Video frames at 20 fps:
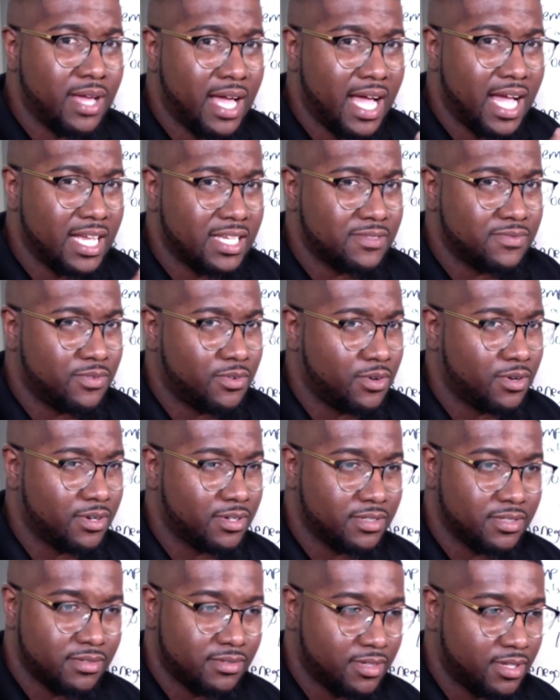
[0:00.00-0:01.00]
guys
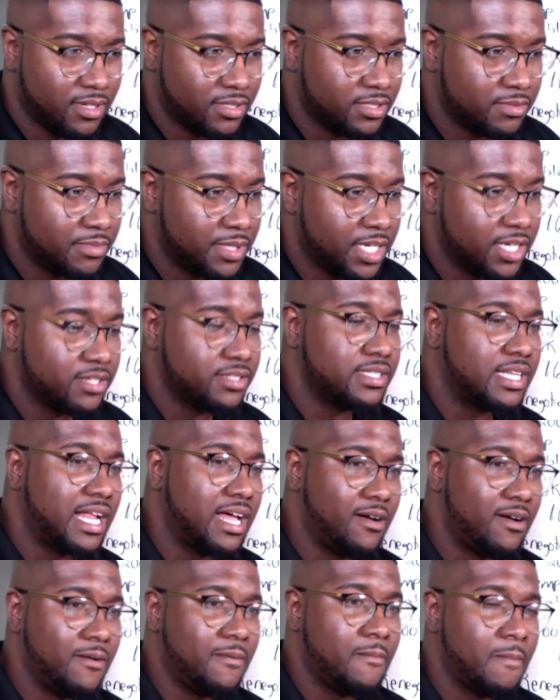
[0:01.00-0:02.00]
for some years
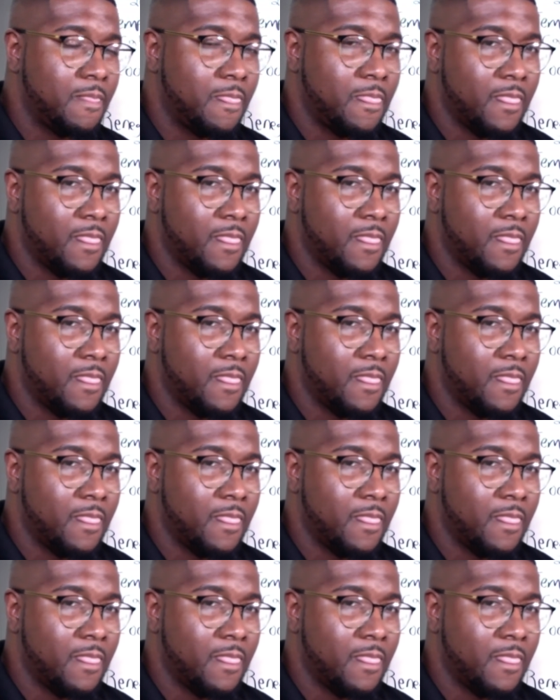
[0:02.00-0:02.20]
now,